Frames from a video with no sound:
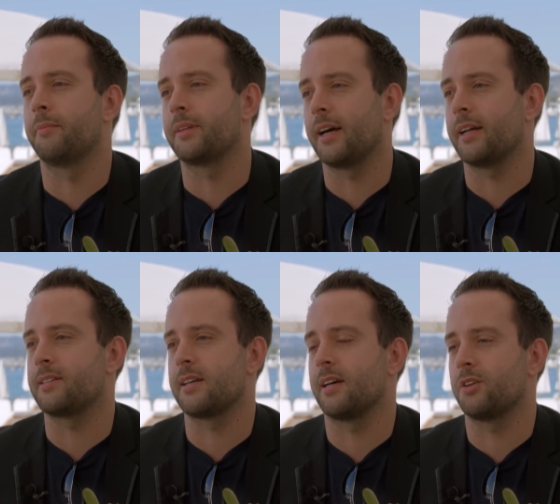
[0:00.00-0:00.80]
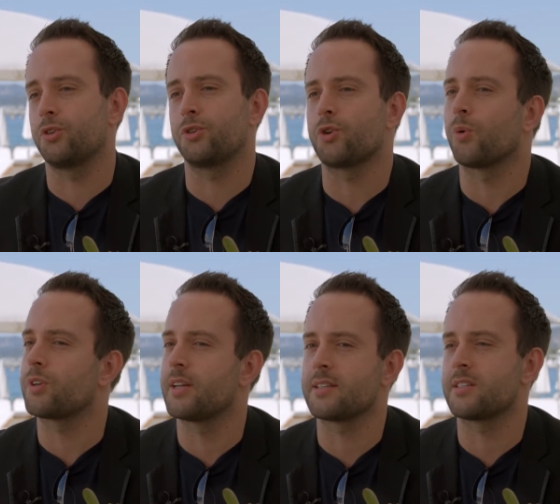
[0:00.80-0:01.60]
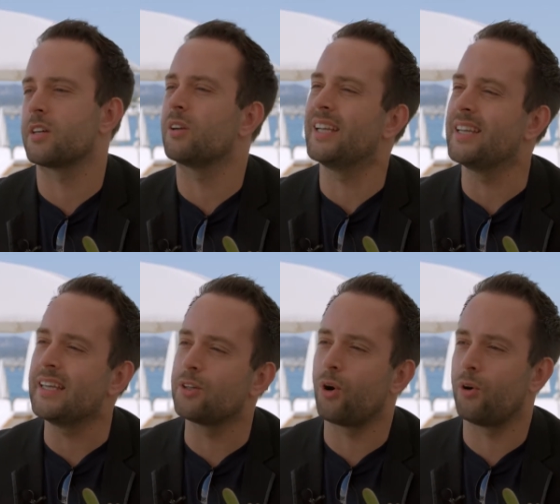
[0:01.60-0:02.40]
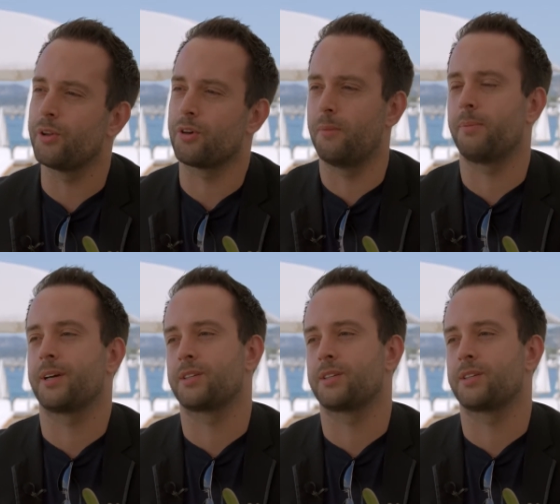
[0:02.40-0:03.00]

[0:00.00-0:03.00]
that you don't necessarily need all the complex